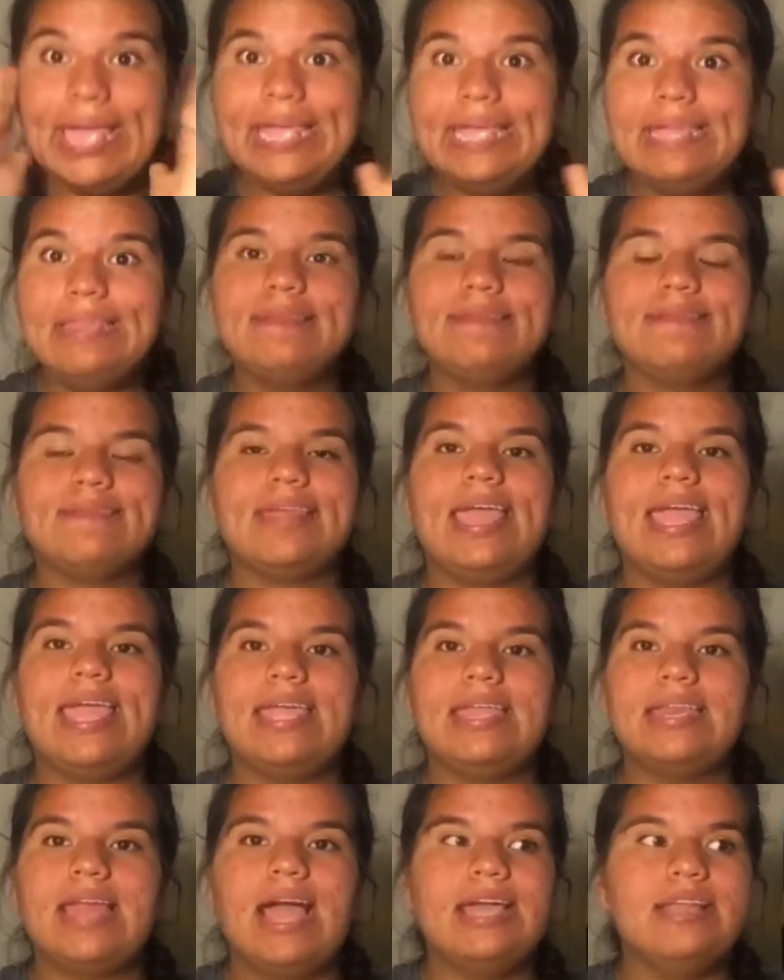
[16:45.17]

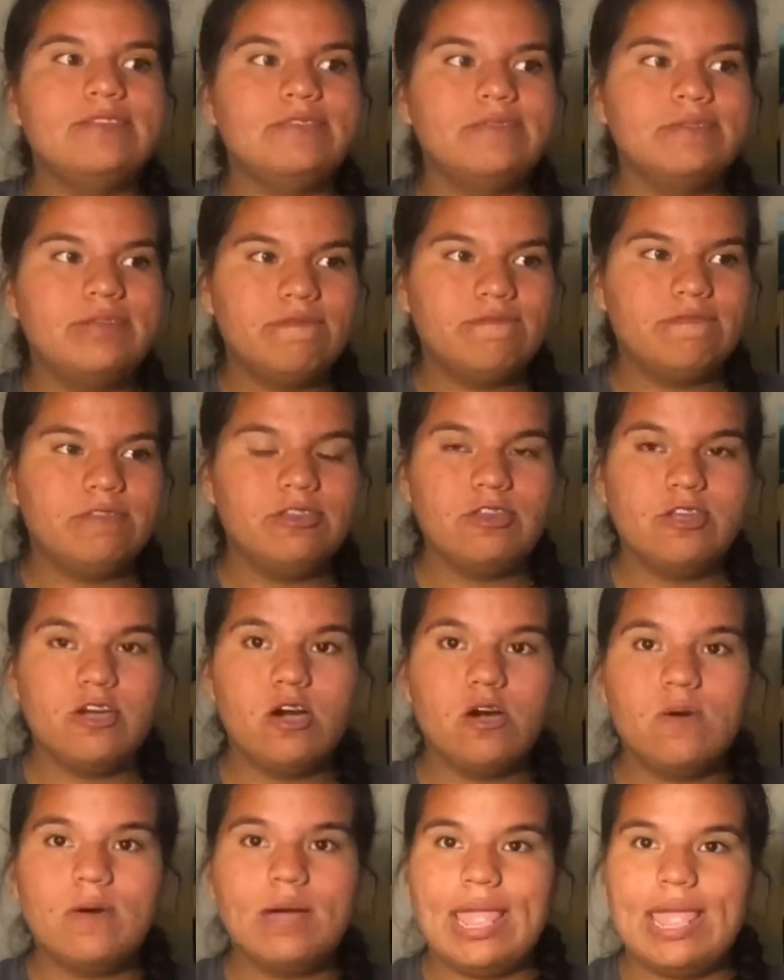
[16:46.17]
insane. I don't even
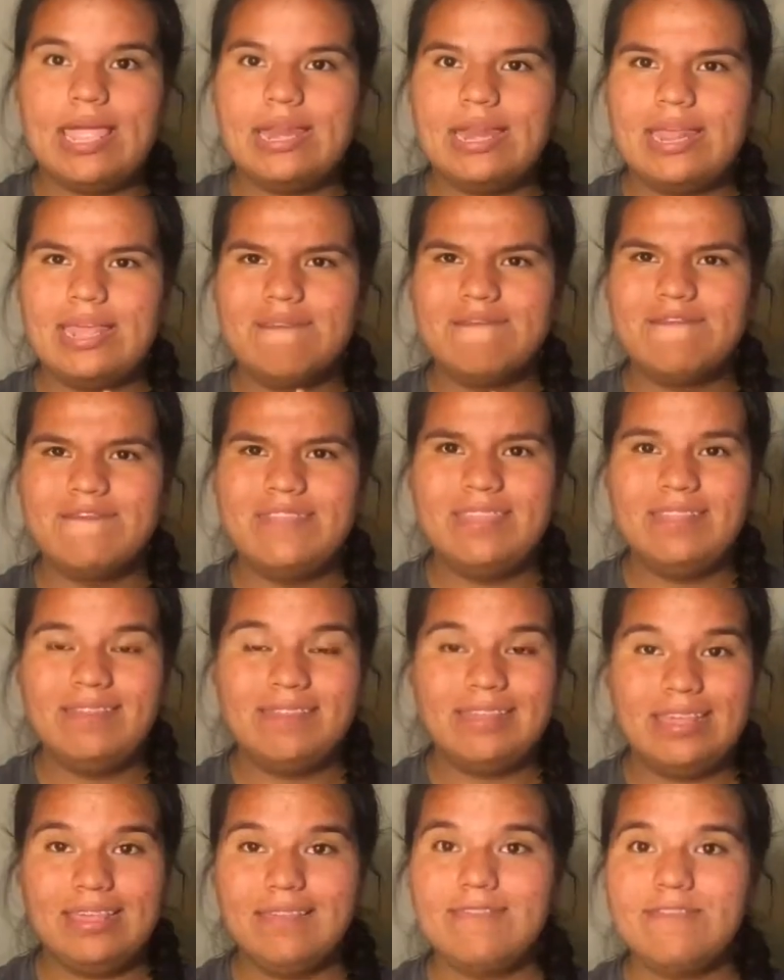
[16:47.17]
know. And if
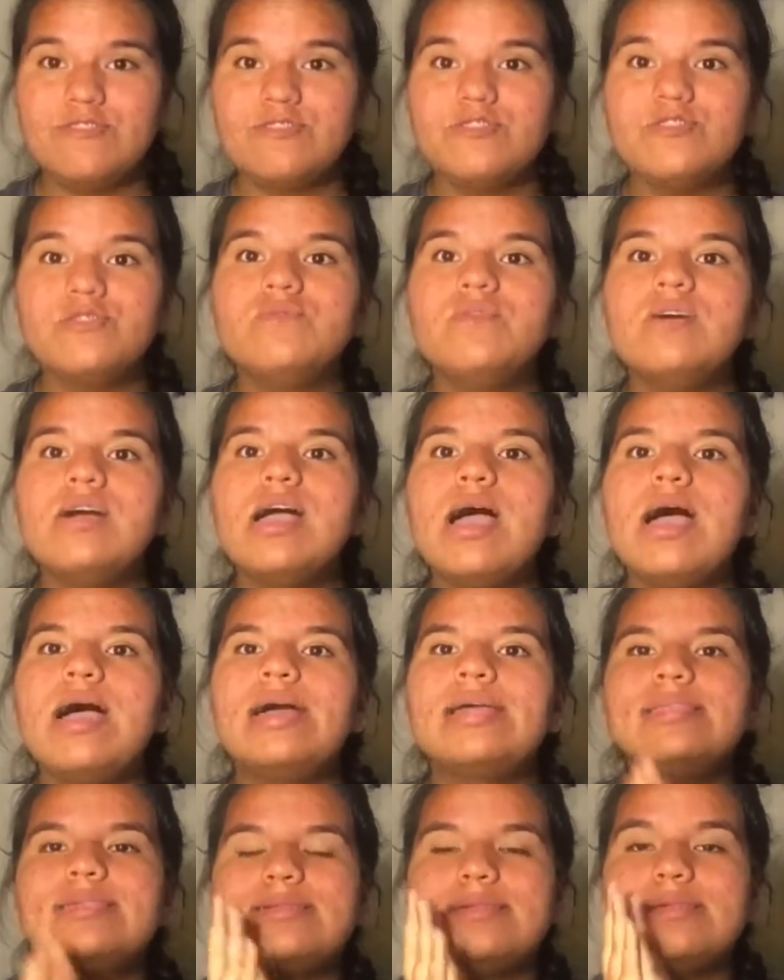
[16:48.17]
this is true,
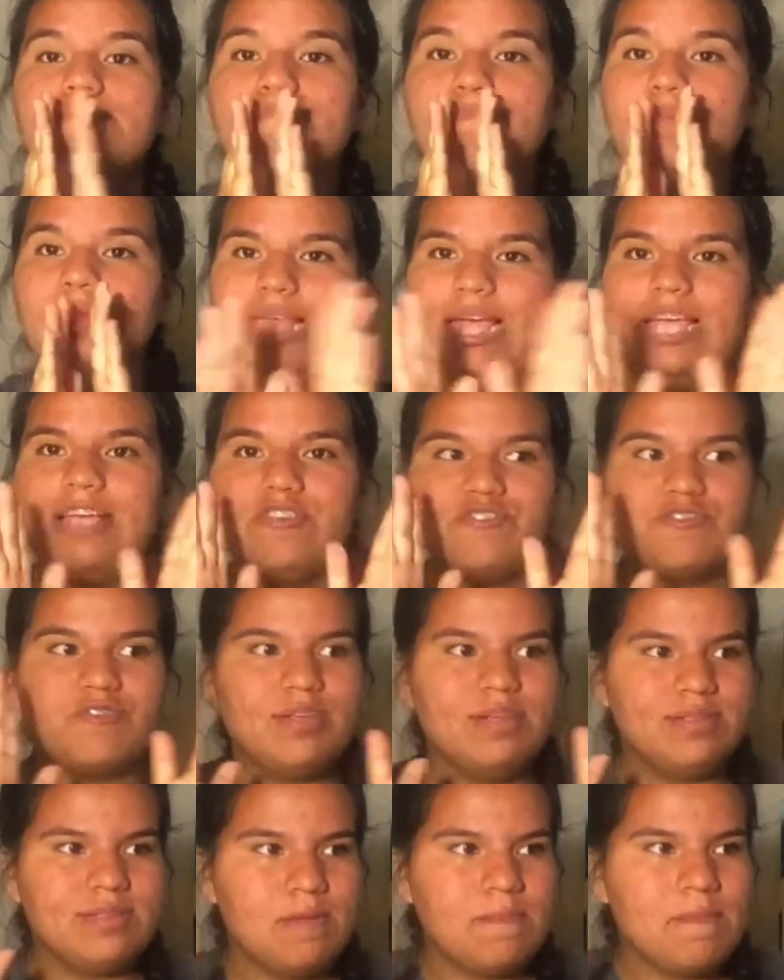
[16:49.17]
this is
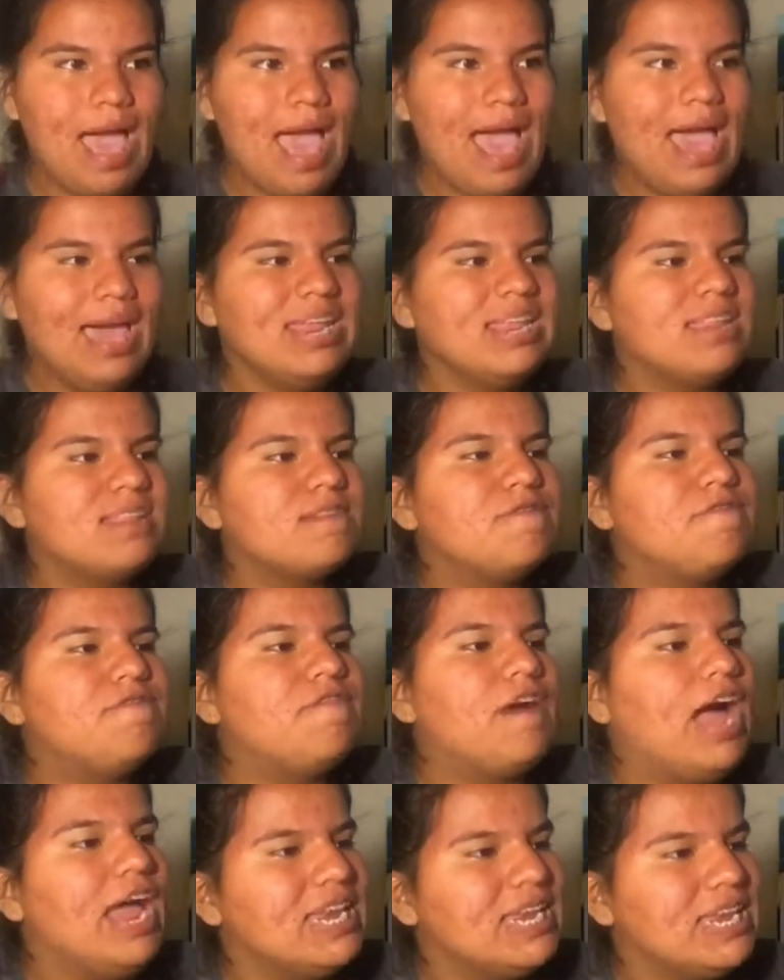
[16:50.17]
plagiarism at its
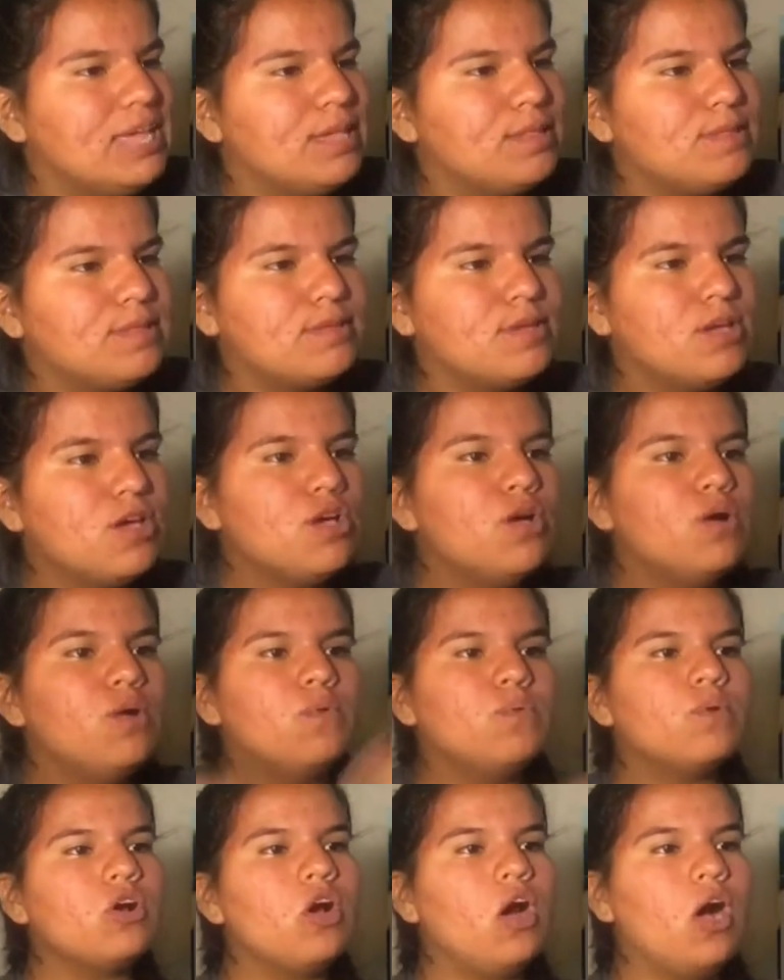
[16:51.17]
finest.
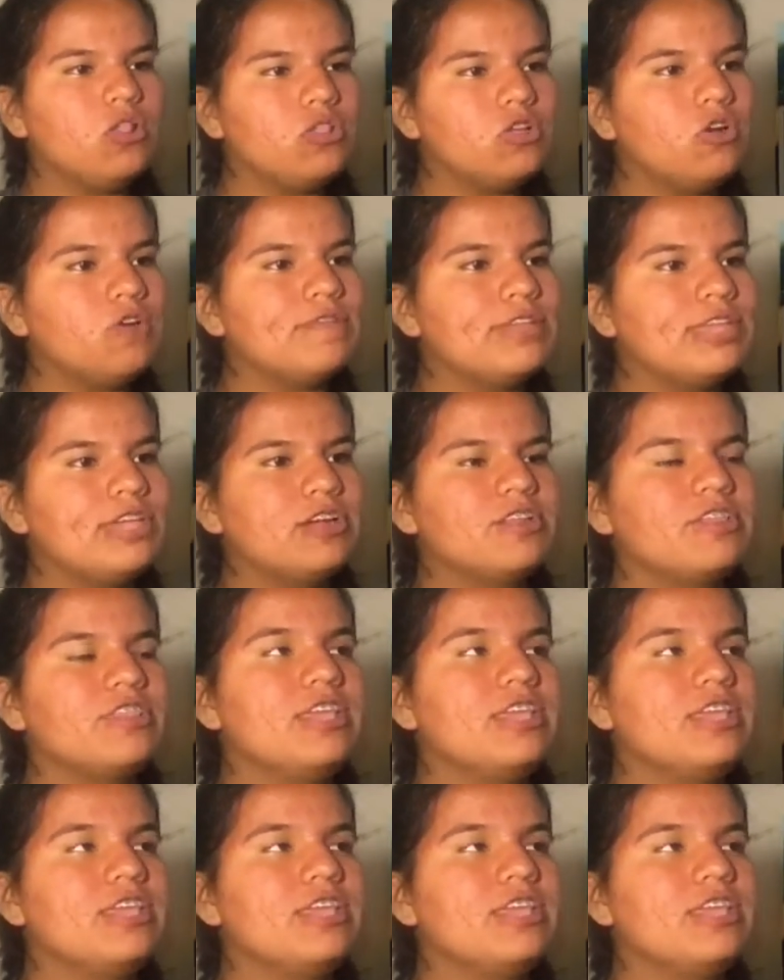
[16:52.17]
We're all over here